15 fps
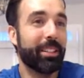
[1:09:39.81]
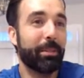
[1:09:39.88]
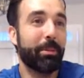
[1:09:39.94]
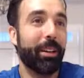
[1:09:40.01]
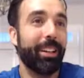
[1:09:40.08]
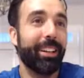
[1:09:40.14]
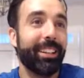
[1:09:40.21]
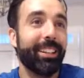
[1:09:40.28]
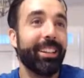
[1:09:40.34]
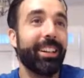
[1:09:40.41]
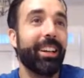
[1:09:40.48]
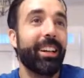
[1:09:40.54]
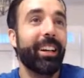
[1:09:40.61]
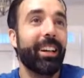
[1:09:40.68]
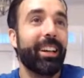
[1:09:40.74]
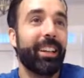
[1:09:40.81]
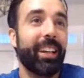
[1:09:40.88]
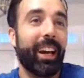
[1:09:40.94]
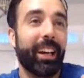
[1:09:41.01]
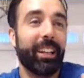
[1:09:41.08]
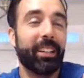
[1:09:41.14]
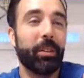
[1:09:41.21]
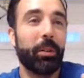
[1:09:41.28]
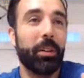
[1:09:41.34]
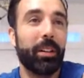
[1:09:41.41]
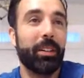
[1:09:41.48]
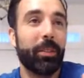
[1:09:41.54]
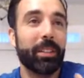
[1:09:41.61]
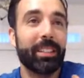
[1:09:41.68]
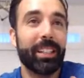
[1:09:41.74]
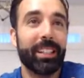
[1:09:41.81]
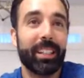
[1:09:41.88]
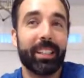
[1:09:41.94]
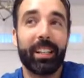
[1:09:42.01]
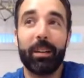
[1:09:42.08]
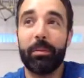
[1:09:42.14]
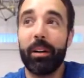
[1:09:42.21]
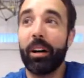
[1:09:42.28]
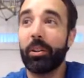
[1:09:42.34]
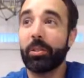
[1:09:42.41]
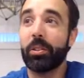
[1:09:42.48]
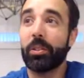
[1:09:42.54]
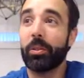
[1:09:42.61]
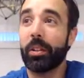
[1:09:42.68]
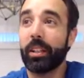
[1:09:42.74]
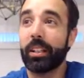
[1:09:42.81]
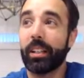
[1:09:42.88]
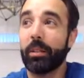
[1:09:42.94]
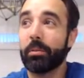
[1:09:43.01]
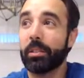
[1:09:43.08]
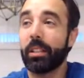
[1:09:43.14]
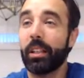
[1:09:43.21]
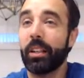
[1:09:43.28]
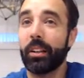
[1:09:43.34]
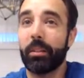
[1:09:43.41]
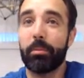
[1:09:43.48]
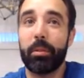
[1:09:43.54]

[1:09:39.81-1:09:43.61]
Yeah, it's probably going to come out to when it comes here,